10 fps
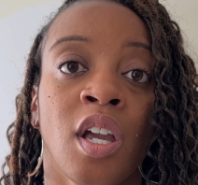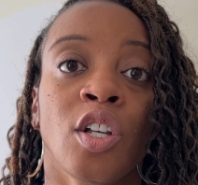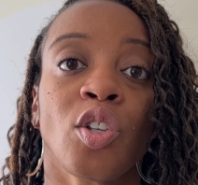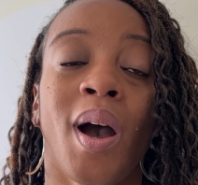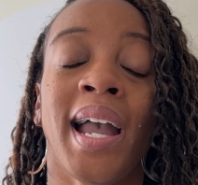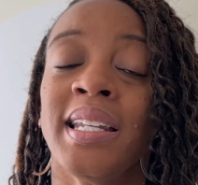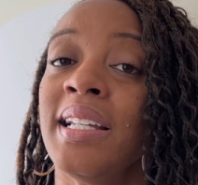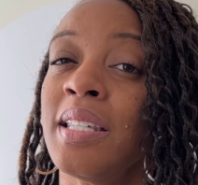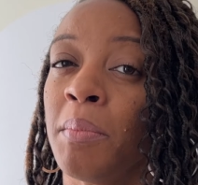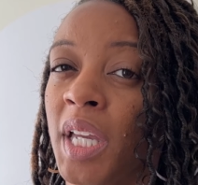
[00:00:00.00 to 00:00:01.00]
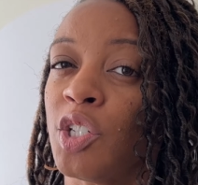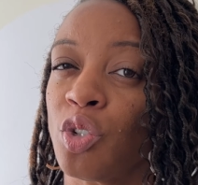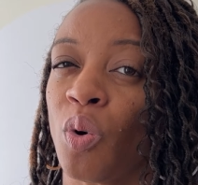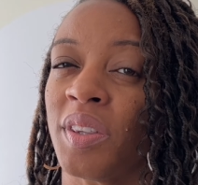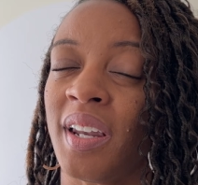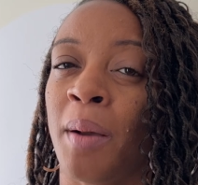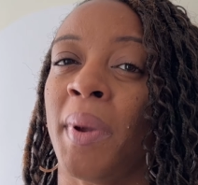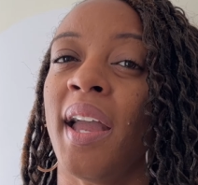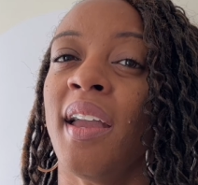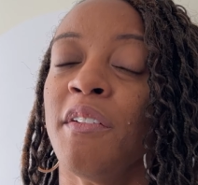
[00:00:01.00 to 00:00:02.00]
So I need to make sure that I'm
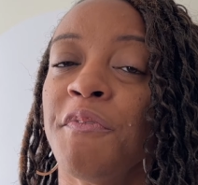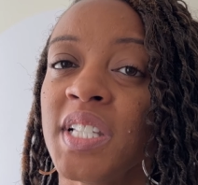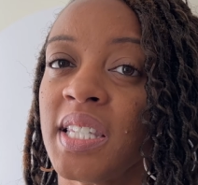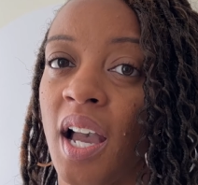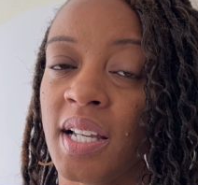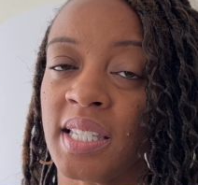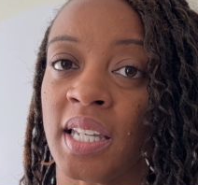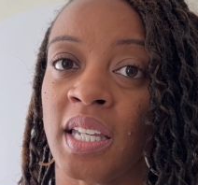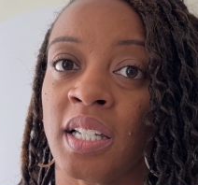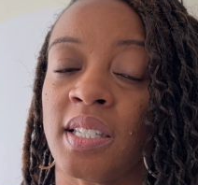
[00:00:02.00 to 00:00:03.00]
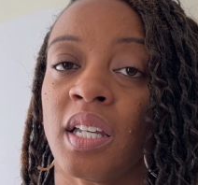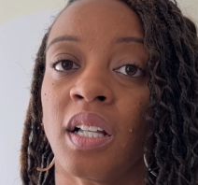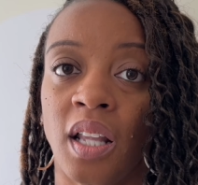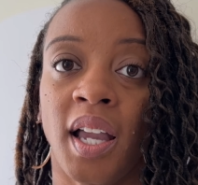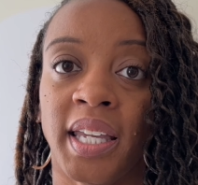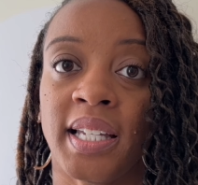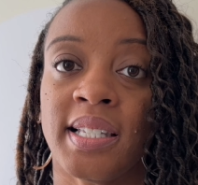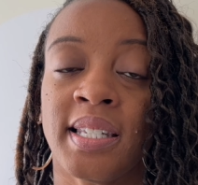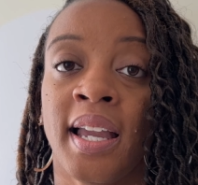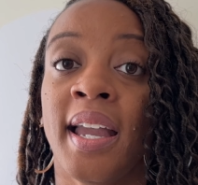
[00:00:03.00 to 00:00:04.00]
emphasizing to
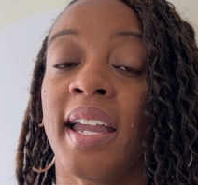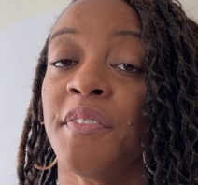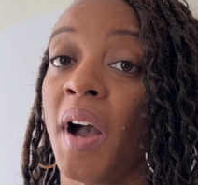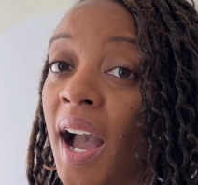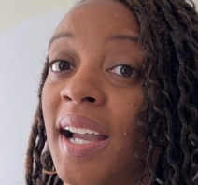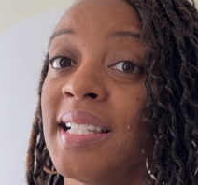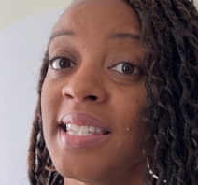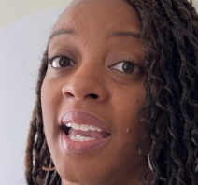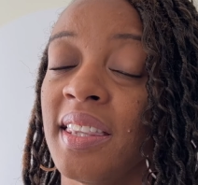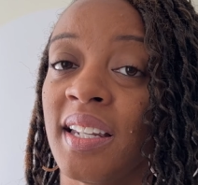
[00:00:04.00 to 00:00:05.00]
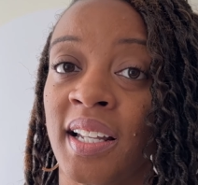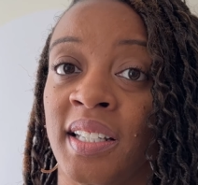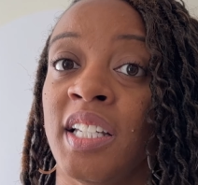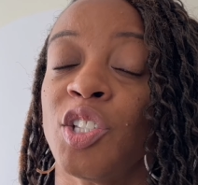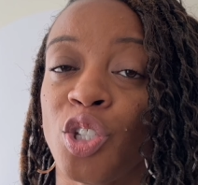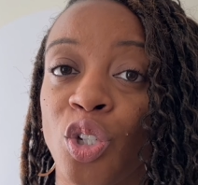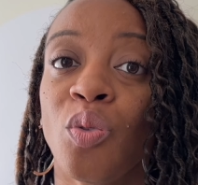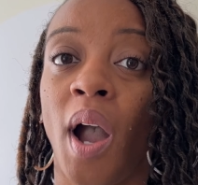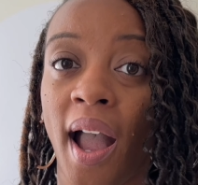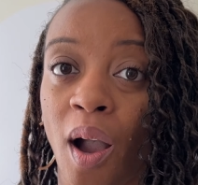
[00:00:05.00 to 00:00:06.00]
clients, if I say that I need
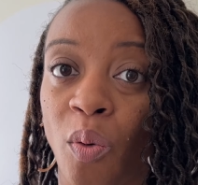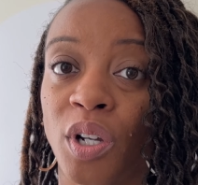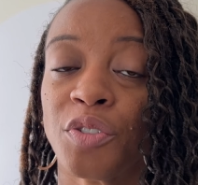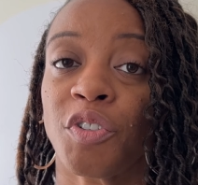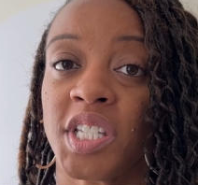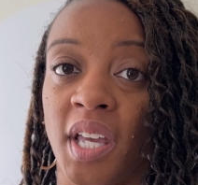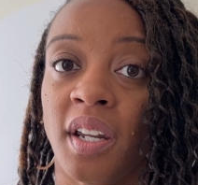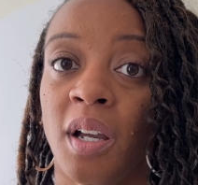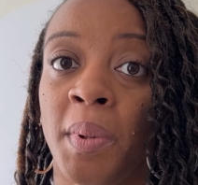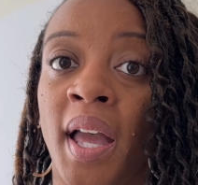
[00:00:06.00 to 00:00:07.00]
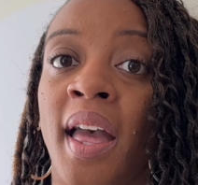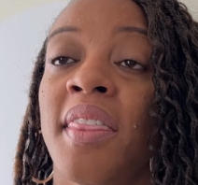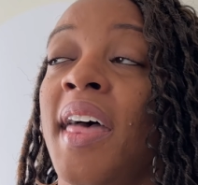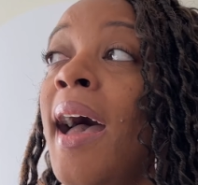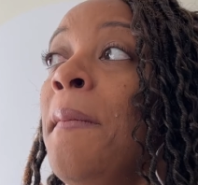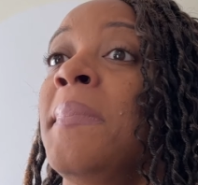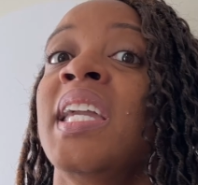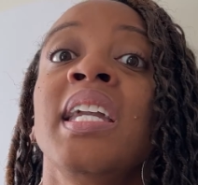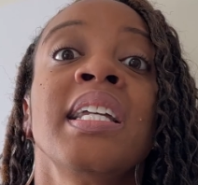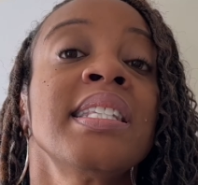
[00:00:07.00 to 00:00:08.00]
two hours for setup, that
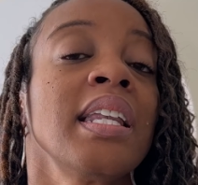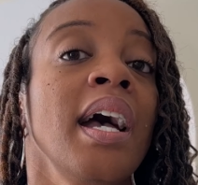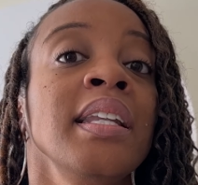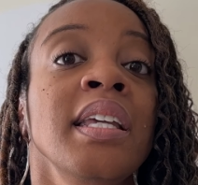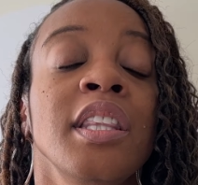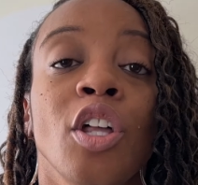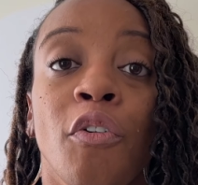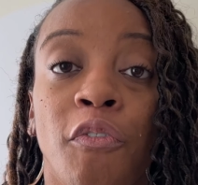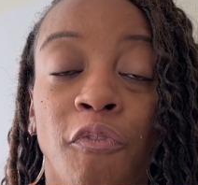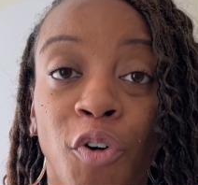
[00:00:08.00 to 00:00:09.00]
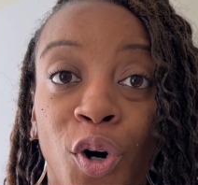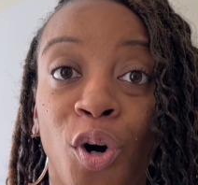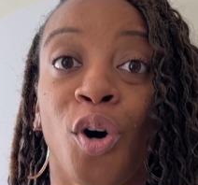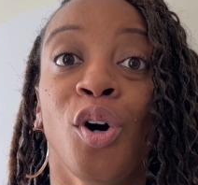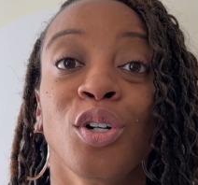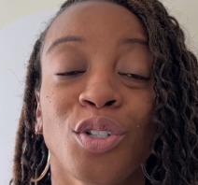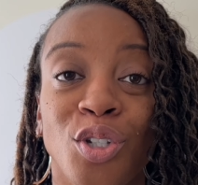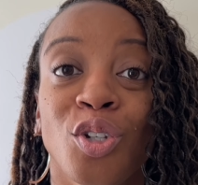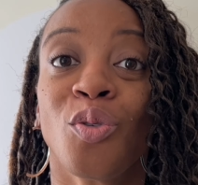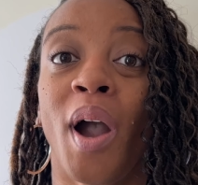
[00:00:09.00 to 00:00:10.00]
means that I need the full
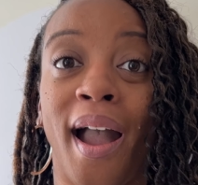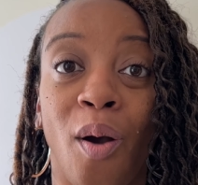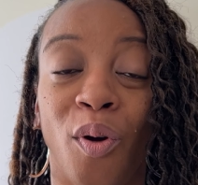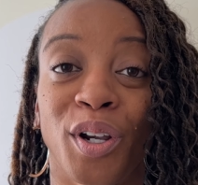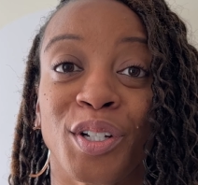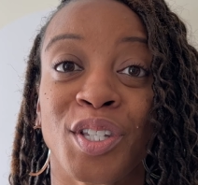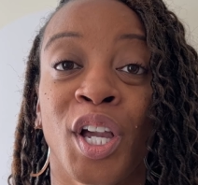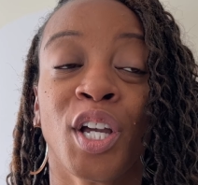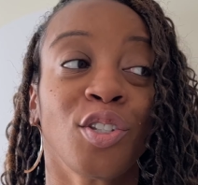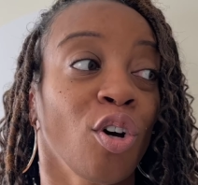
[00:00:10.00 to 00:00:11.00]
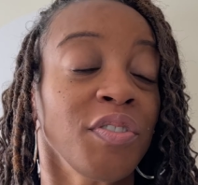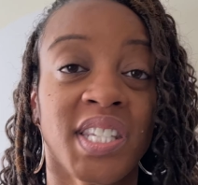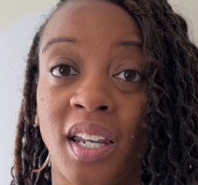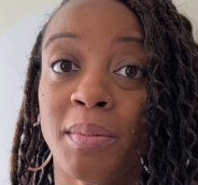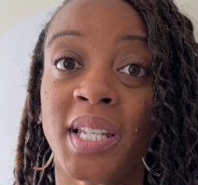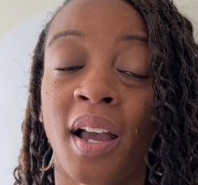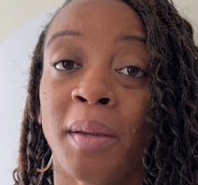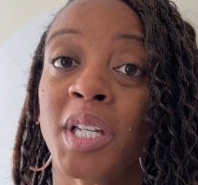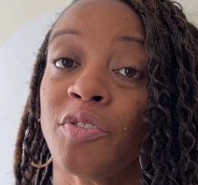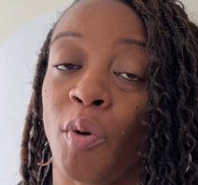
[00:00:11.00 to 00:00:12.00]
two hours. So if setup
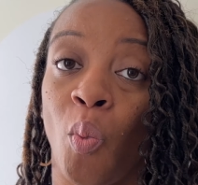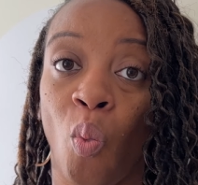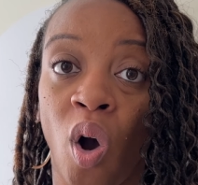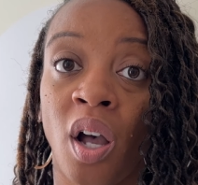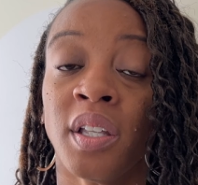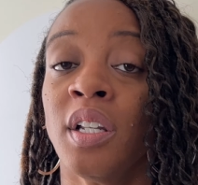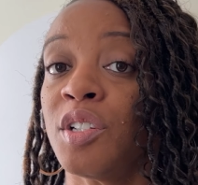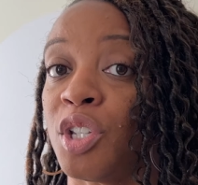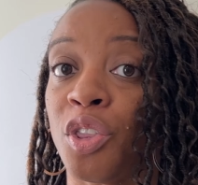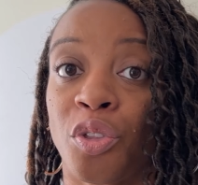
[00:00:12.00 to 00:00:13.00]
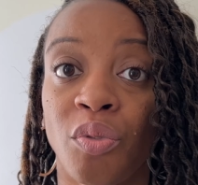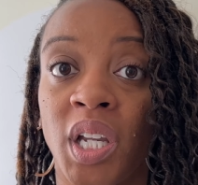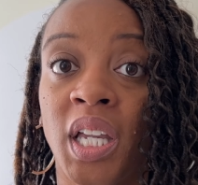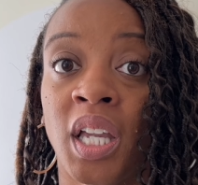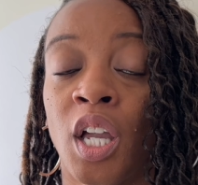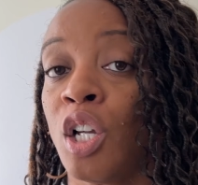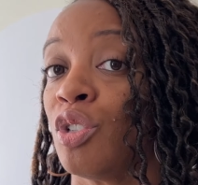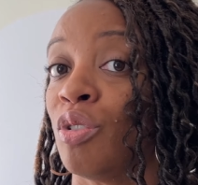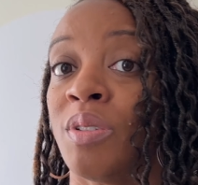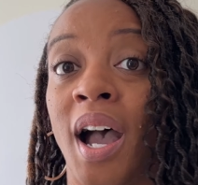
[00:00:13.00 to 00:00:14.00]
time is from one to three,
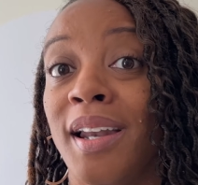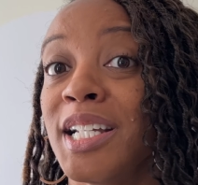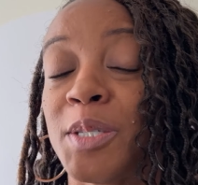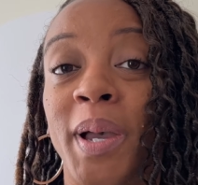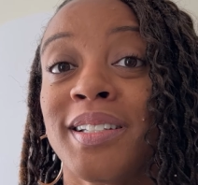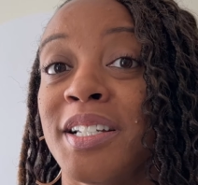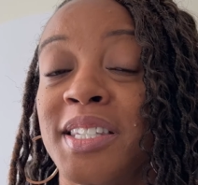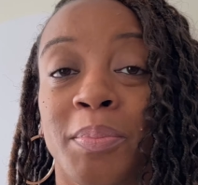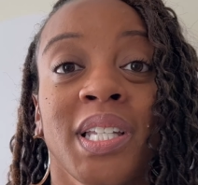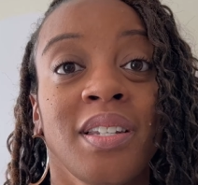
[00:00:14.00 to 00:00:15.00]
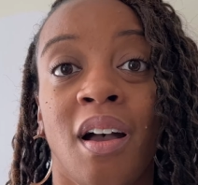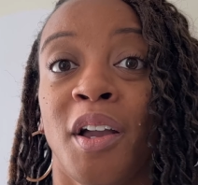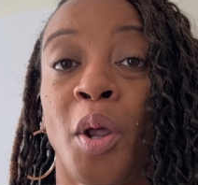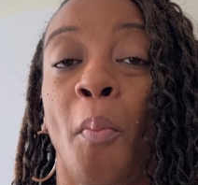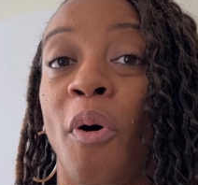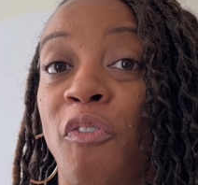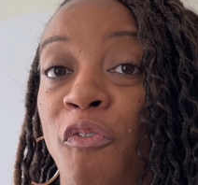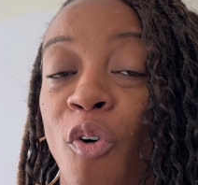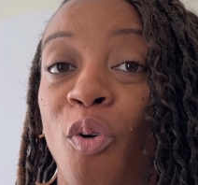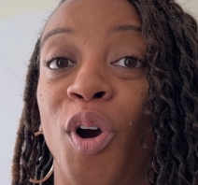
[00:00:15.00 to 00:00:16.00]
do not expect us to be done
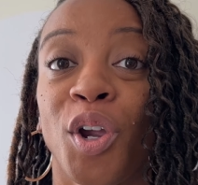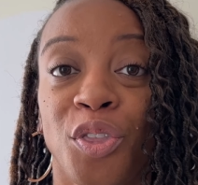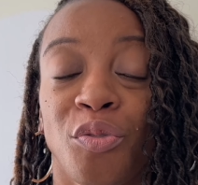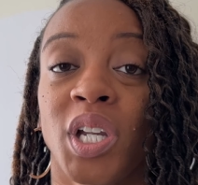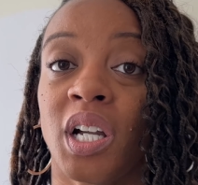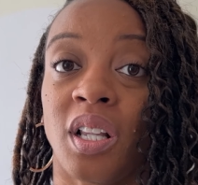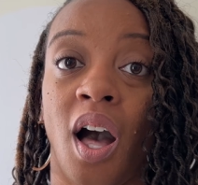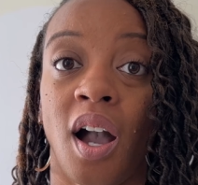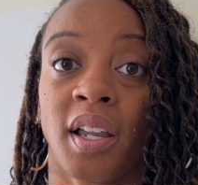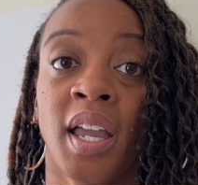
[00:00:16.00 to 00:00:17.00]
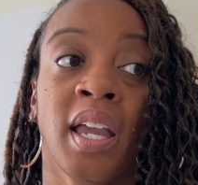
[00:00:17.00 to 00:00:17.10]
before three o'clock.